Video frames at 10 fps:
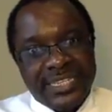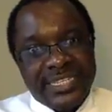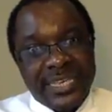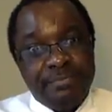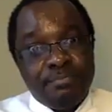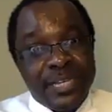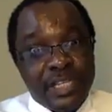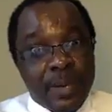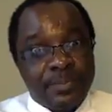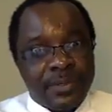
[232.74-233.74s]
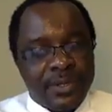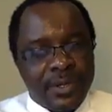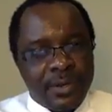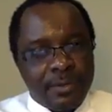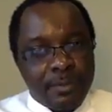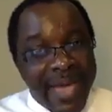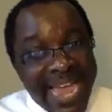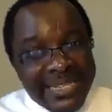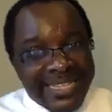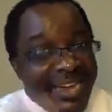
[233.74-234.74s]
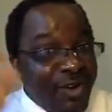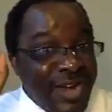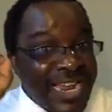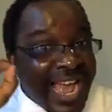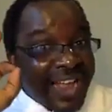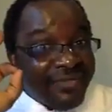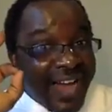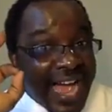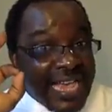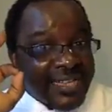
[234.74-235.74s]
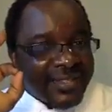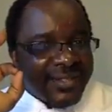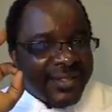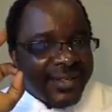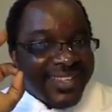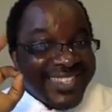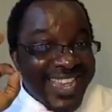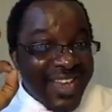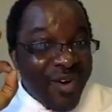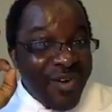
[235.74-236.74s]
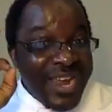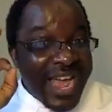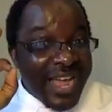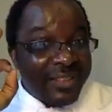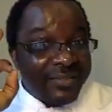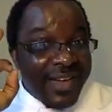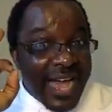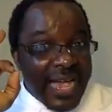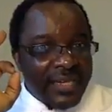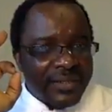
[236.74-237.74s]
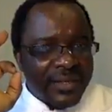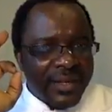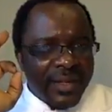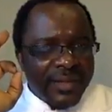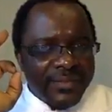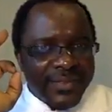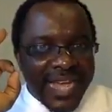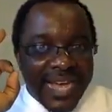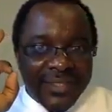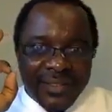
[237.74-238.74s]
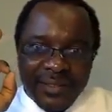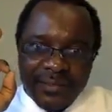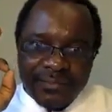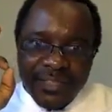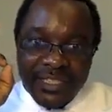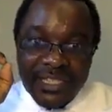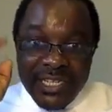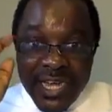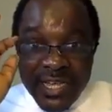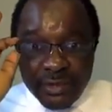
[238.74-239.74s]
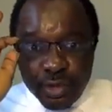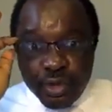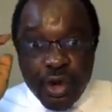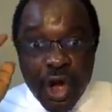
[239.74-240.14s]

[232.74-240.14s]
These same bishops beg, they only advise, they only advise that the teachers